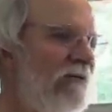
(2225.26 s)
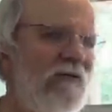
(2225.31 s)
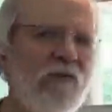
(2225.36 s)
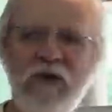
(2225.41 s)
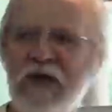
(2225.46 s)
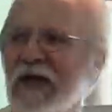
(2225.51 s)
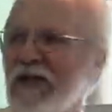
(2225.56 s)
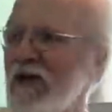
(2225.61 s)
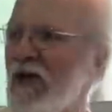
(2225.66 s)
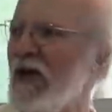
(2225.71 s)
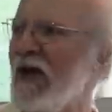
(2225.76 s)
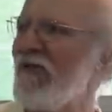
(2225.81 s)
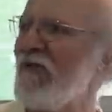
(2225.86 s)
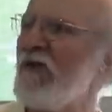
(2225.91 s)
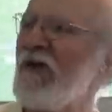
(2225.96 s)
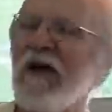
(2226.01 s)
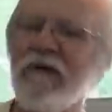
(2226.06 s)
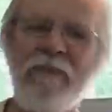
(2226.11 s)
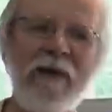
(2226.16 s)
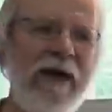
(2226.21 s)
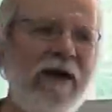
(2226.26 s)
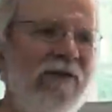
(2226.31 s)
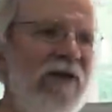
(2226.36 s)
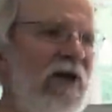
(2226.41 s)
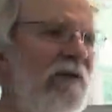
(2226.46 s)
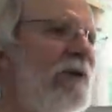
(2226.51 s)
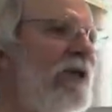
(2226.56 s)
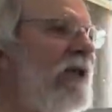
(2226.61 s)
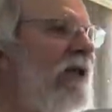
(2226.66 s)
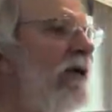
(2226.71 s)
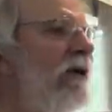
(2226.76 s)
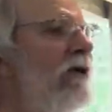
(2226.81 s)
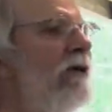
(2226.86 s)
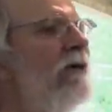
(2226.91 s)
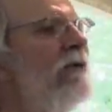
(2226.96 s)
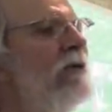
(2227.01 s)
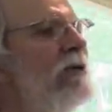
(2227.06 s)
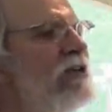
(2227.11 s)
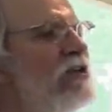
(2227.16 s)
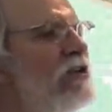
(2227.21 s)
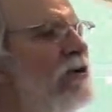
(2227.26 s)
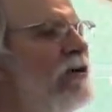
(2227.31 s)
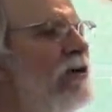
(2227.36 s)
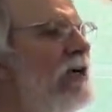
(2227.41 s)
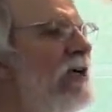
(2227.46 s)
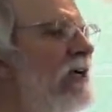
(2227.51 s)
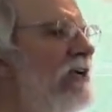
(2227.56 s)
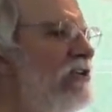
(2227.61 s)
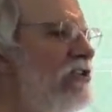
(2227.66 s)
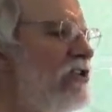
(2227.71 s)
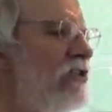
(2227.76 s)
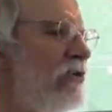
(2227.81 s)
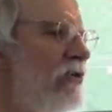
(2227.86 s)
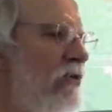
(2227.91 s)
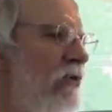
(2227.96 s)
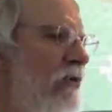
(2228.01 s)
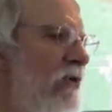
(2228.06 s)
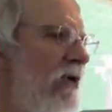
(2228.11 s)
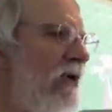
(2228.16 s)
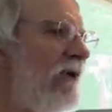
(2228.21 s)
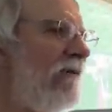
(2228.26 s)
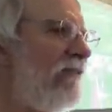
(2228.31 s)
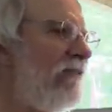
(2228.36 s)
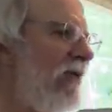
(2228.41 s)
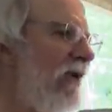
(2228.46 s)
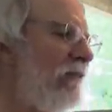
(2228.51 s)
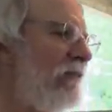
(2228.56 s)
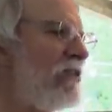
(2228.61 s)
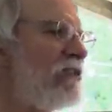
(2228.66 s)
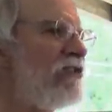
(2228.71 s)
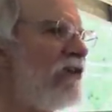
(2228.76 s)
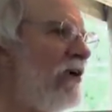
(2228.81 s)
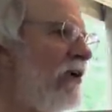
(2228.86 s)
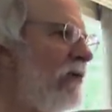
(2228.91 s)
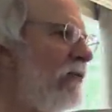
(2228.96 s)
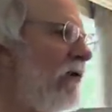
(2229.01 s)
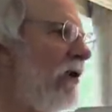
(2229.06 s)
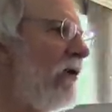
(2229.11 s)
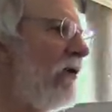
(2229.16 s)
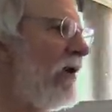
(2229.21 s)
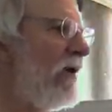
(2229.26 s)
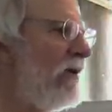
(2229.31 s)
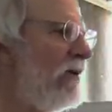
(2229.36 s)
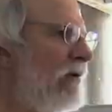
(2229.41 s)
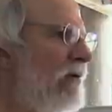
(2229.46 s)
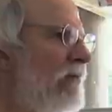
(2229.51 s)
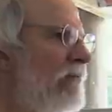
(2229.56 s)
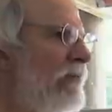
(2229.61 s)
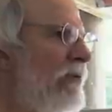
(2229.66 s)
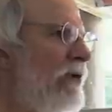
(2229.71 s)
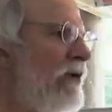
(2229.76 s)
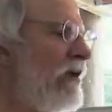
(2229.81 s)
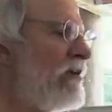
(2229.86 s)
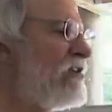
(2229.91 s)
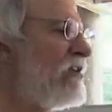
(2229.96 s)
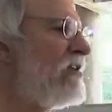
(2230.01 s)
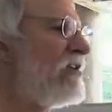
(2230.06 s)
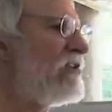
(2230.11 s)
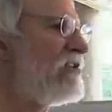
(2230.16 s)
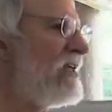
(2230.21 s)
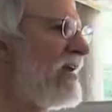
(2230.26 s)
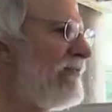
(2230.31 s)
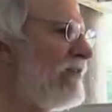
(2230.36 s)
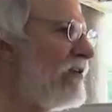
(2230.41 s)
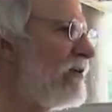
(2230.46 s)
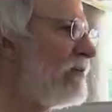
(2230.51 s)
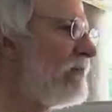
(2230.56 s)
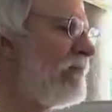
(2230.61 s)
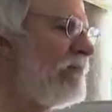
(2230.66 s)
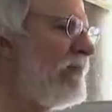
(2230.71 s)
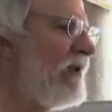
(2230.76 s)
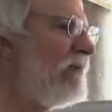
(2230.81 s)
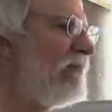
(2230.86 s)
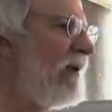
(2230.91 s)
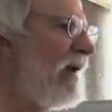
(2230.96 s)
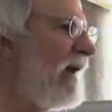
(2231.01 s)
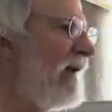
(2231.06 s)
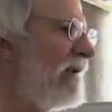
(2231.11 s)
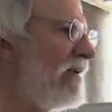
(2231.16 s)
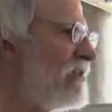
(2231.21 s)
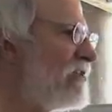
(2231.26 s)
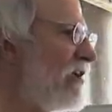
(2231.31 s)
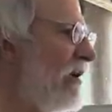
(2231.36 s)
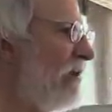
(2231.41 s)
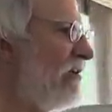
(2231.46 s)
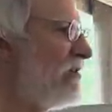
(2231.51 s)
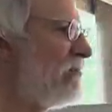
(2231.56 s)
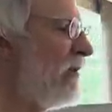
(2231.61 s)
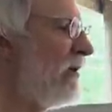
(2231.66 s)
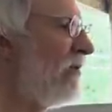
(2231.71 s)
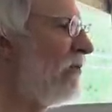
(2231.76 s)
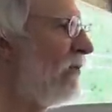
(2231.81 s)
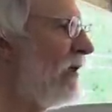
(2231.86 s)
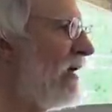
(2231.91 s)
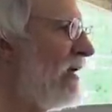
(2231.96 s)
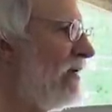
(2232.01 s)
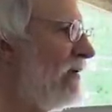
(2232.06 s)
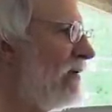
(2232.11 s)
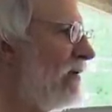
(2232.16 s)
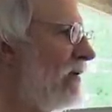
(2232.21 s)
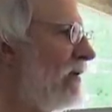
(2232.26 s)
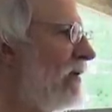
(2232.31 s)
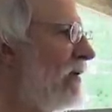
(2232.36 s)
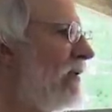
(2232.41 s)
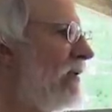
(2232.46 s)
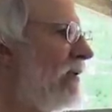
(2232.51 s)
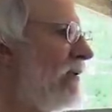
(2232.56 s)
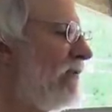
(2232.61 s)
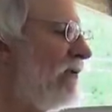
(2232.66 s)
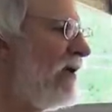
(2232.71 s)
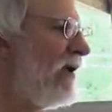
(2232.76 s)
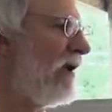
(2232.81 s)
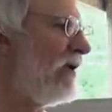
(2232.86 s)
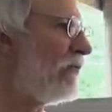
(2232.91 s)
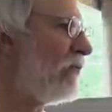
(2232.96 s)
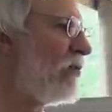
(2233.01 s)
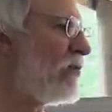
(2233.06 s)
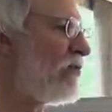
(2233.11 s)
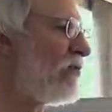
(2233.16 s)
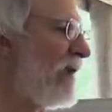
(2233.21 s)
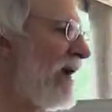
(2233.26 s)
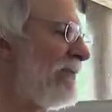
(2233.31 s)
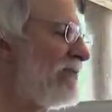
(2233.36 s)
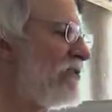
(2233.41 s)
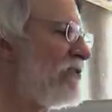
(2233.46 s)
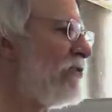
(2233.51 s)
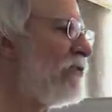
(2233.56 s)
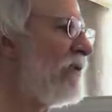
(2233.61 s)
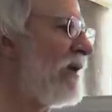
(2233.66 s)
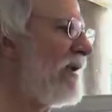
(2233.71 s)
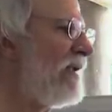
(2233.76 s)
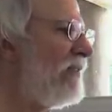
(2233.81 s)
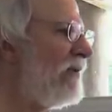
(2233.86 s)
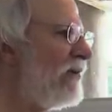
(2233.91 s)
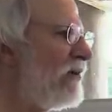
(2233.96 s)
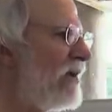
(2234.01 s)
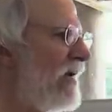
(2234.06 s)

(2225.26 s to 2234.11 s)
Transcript: We got the cover crop on there, we let it go to maturity in June, then we started growing. Production has never been bad. It's always been great. And root crops do great in there.